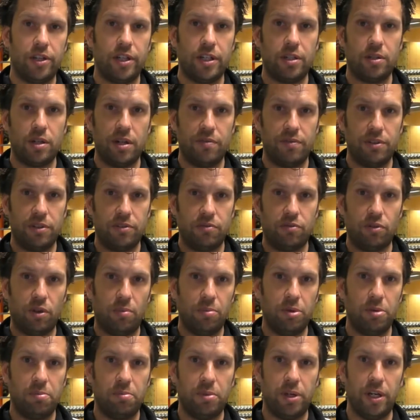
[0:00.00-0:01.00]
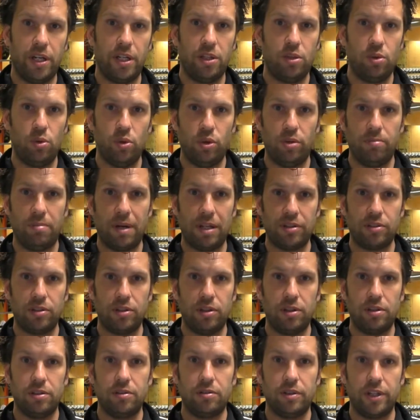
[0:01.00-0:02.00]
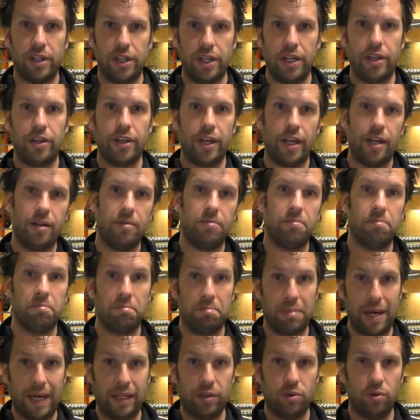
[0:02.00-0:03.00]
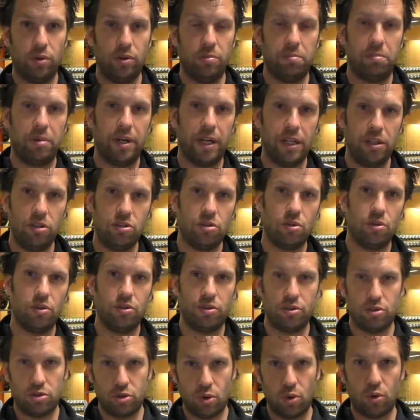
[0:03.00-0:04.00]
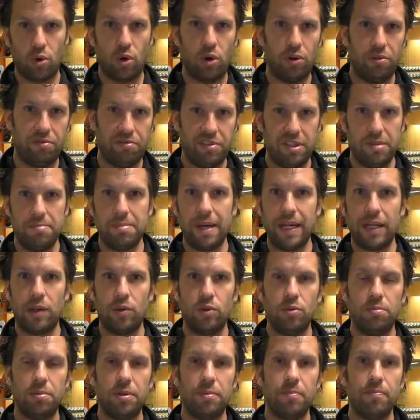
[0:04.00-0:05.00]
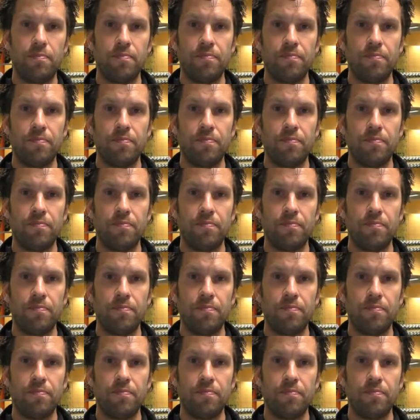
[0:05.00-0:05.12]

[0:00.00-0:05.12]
that travels from the brain to the muscle and then back to the brain, so it's a so-called feedback loop.